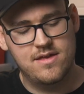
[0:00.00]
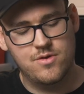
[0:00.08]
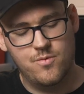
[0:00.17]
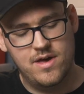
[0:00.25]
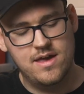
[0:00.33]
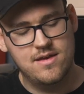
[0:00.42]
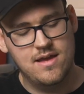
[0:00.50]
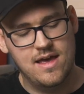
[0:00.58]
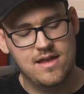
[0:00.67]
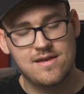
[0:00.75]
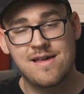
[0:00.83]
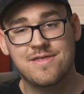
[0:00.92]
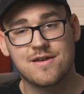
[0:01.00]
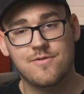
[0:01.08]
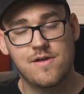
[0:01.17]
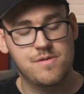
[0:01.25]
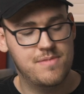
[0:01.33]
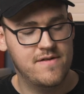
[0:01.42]
then the white, and nothing
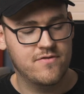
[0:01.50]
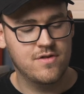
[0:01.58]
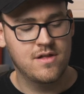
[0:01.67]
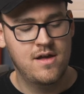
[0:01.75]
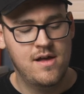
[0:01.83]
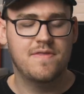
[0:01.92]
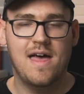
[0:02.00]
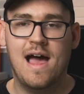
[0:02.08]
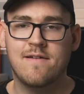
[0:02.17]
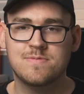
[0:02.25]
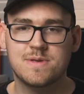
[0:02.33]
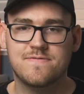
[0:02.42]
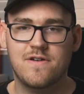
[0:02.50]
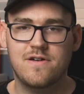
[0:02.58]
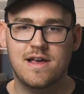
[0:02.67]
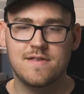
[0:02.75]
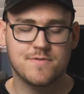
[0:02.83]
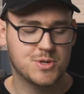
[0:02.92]
around the bevel. The half split's very
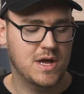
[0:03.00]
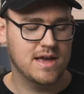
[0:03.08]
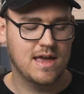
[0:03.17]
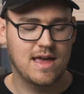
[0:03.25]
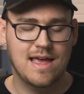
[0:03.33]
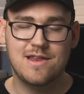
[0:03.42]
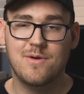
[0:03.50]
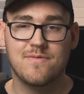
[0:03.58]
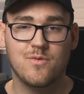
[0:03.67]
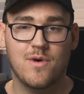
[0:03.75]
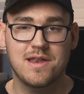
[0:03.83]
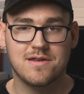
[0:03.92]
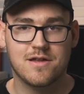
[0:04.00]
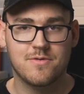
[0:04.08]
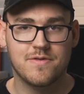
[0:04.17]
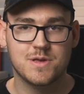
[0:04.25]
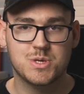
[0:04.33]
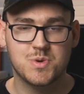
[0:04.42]
nice for tracking, and you have the white dot
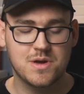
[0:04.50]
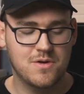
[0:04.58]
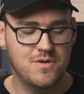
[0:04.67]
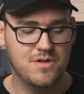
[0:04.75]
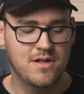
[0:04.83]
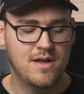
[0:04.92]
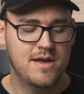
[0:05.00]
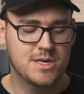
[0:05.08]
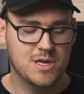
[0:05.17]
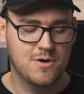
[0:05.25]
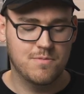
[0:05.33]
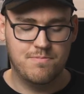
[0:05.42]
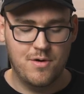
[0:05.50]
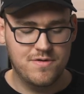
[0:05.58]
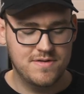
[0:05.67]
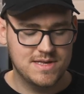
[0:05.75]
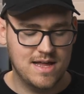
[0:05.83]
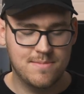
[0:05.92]
around the string hole. So both
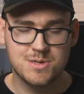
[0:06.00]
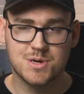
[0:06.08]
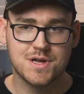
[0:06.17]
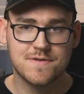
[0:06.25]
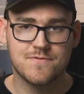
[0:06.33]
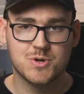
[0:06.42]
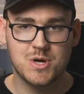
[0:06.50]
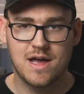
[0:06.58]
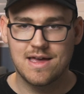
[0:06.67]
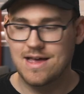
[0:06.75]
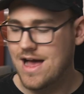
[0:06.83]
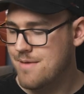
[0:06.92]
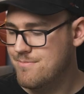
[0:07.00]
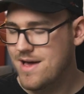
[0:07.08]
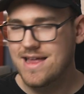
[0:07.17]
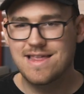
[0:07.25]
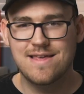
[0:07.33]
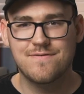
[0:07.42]
of these damas are good for tracking. I
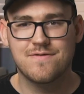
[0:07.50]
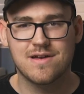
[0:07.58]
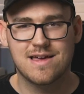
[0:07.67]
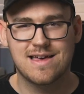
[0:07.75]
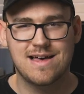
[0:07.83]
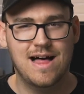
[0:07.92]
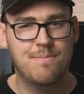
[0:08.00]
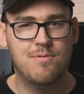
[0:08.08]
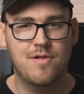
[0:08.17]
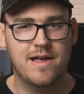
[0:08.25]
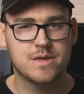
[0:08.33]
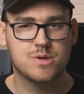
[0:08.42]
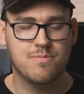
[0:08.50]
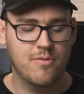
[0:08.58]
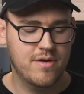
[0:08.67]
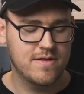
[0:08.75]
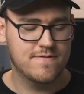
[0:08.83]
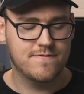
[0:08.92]
might give a couple extra
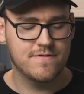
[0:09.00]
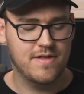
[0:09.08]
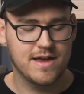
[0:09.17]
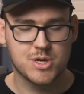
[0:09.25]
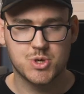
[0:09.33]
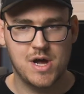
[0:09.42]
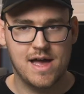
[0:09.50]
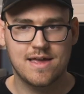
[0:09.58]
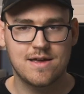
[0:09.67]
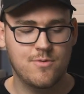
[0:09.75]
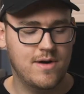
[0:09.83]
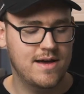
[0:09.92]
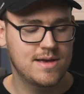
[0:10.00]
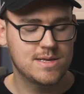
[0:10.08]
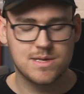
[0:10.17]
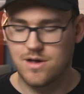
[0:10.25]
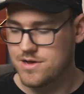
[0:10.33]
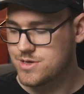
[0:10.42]
points for like
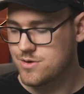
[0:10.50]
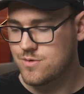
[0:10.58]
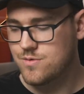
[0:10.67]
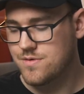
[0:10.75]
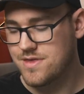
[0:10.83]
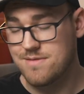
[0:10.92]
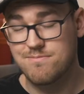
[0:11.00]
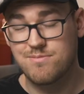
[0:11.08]
tracking-wise to the